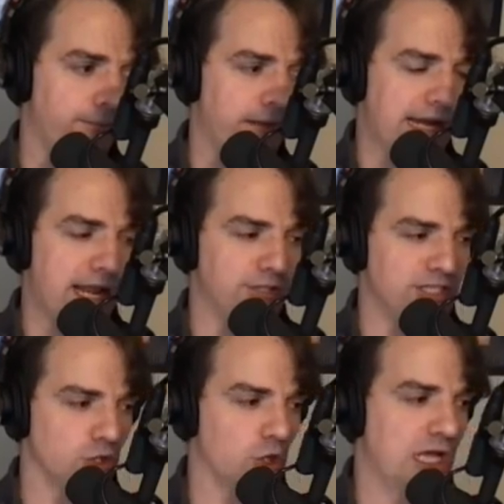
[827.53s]
an
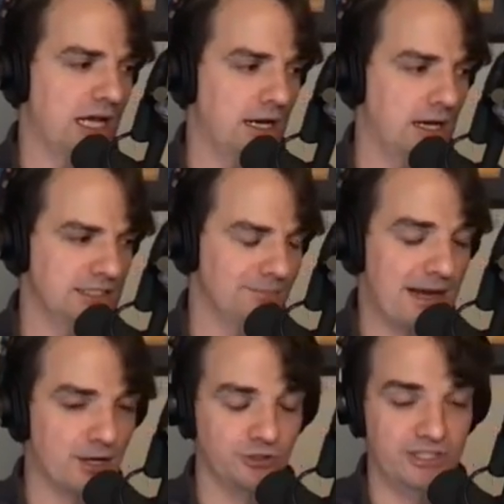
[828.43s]
annotation called uh, at
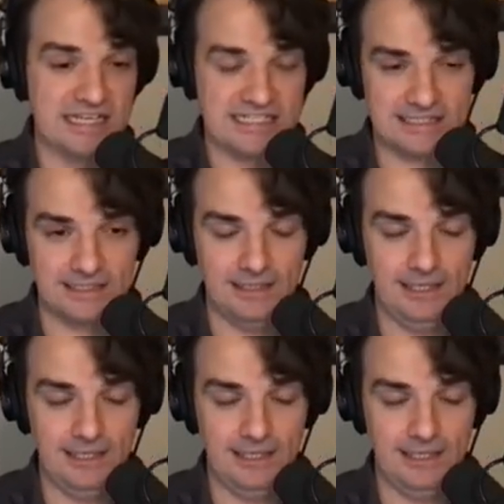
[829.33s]
Micronaut test.